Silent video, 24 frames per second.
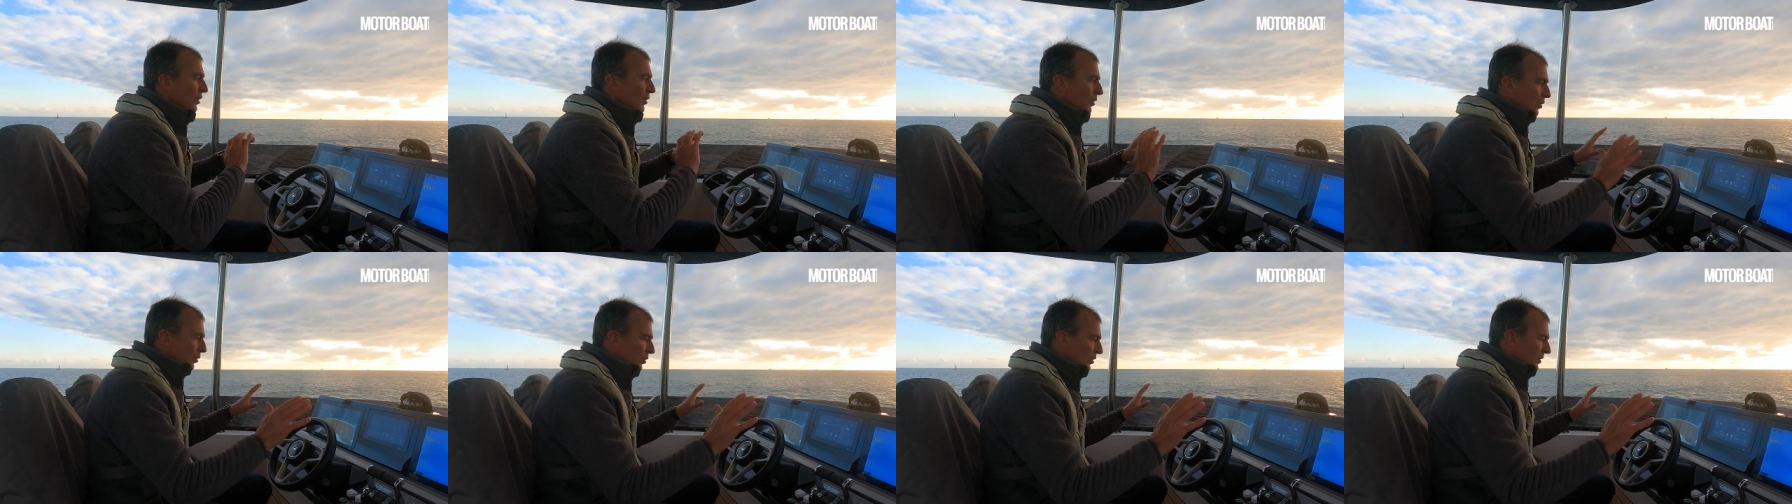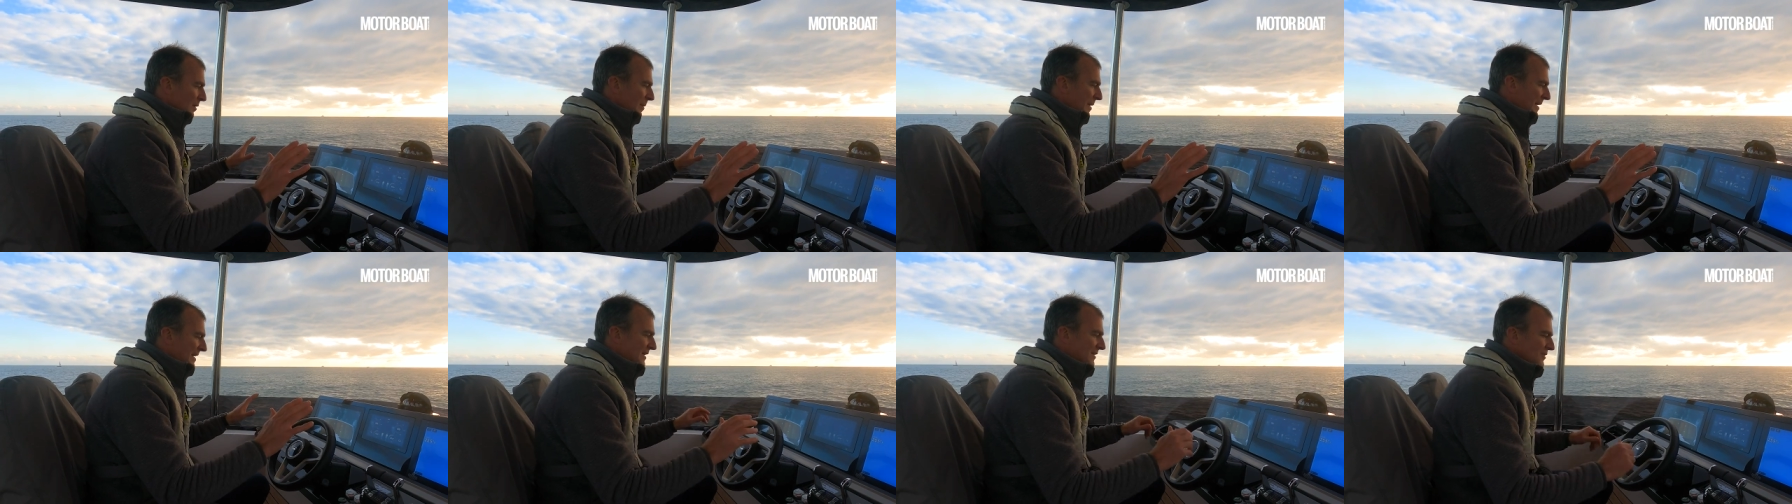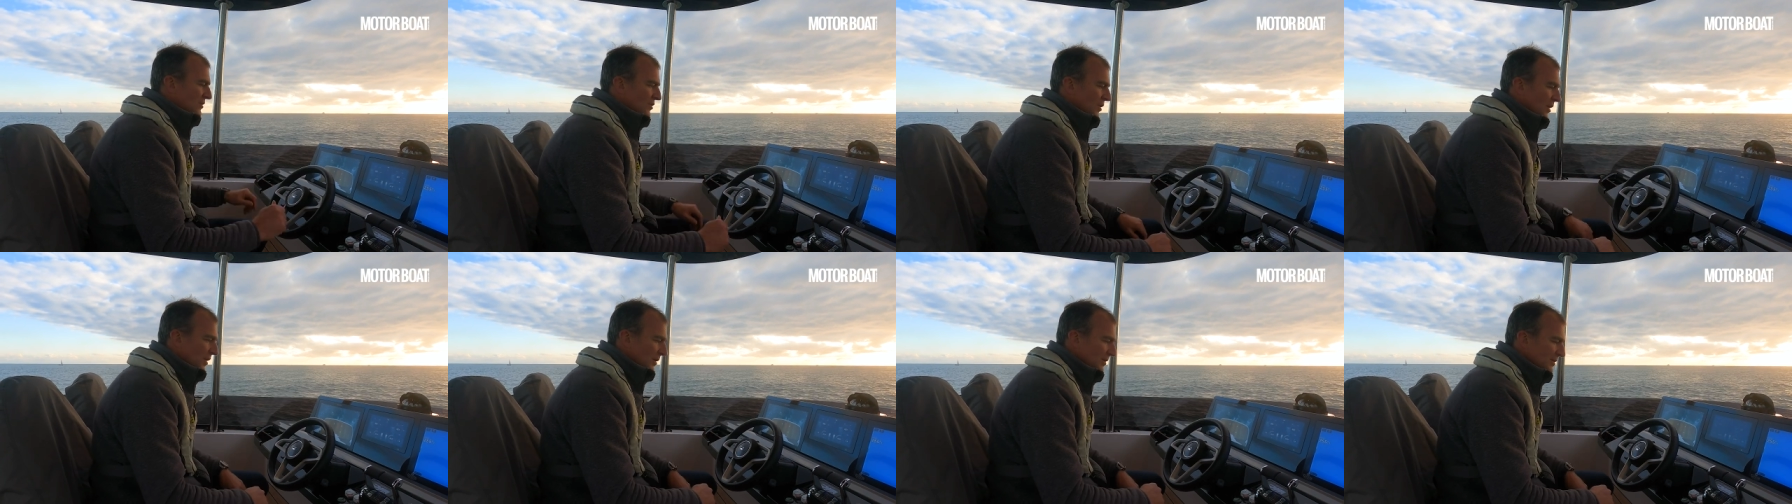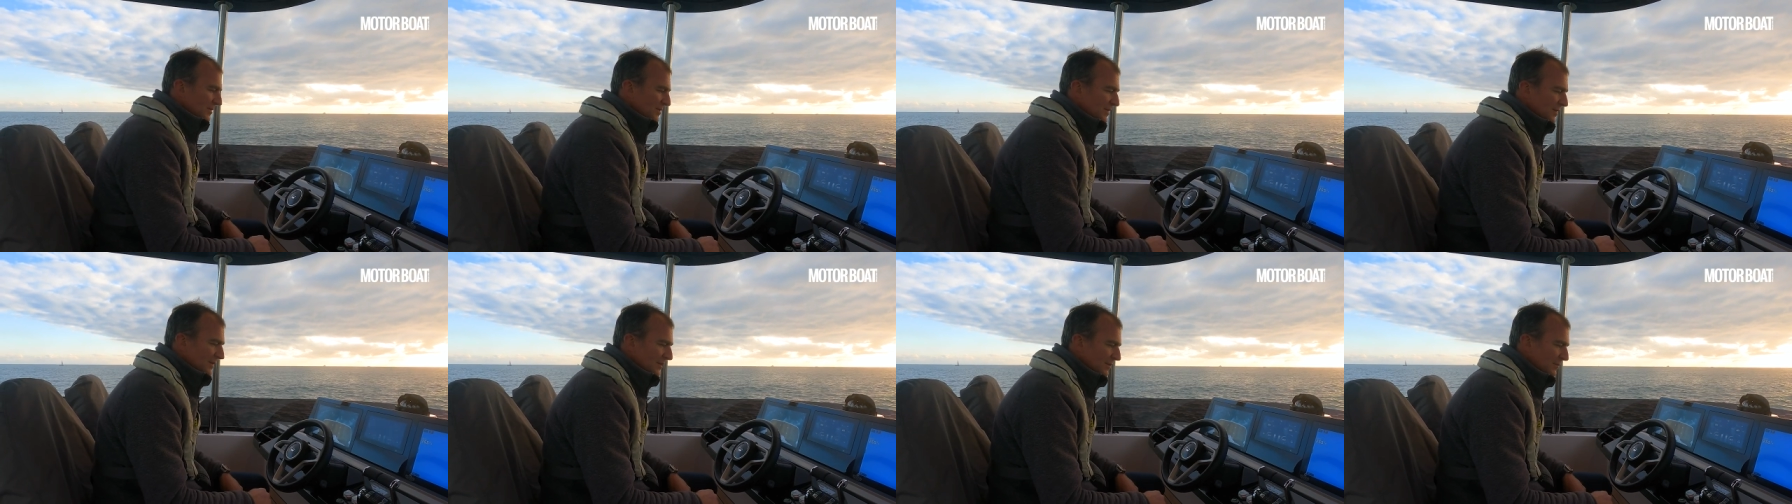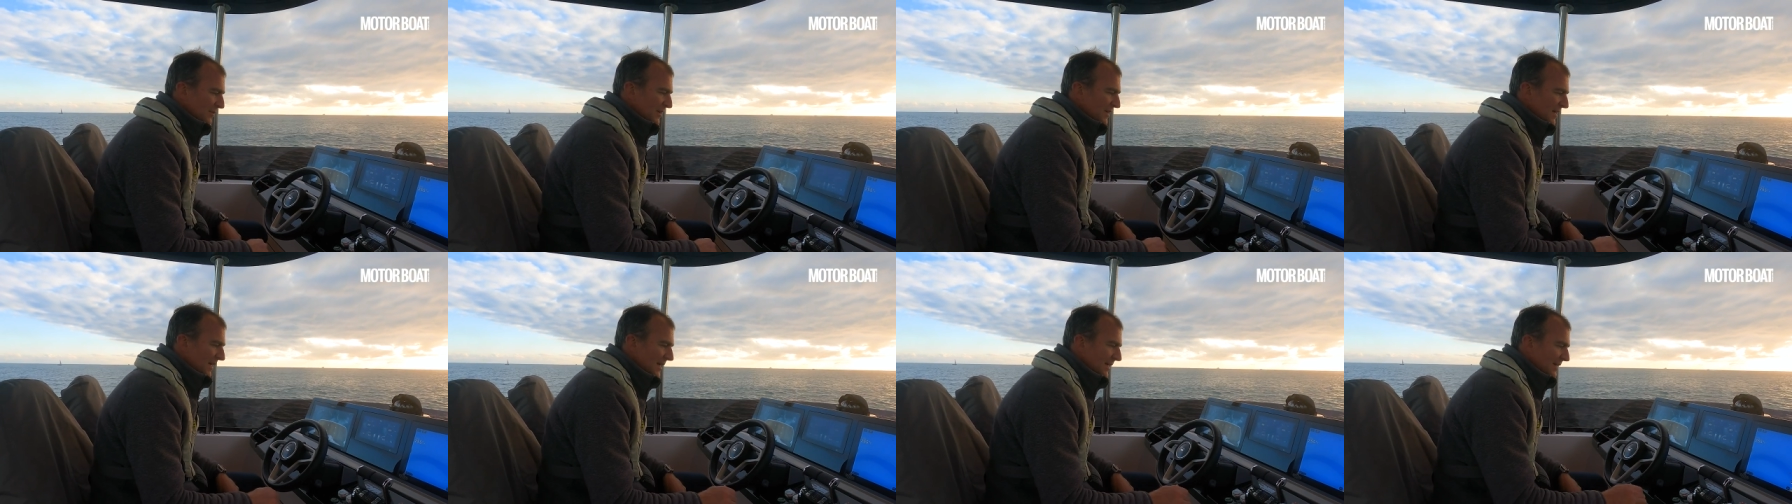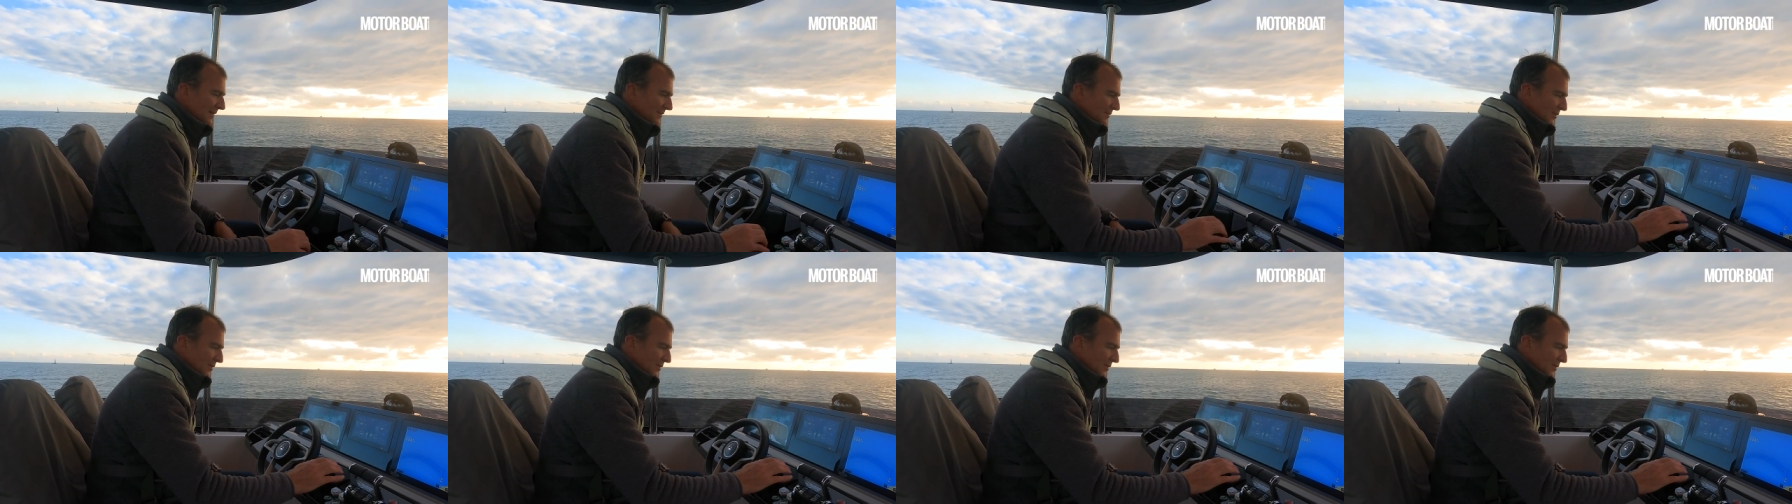all the main controls that we need.